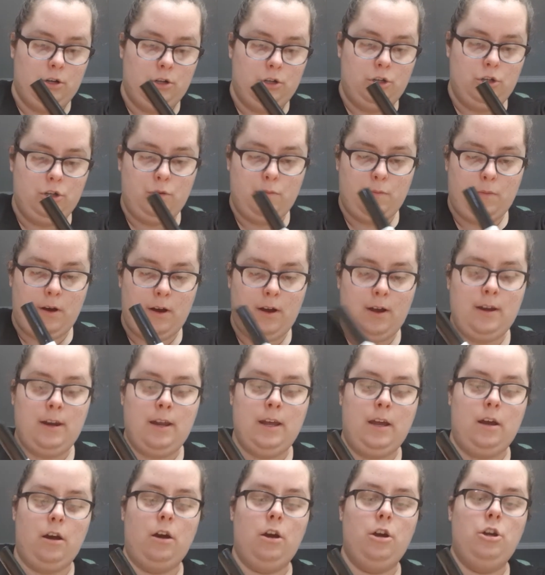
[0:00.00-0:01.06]
do mine
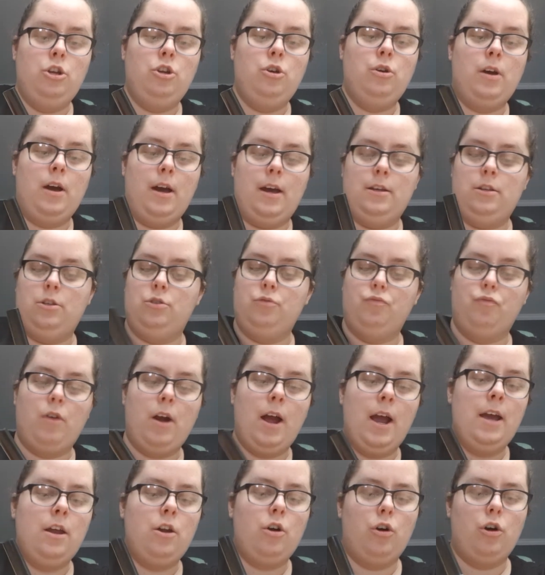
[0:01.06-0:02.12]
here, and you guys write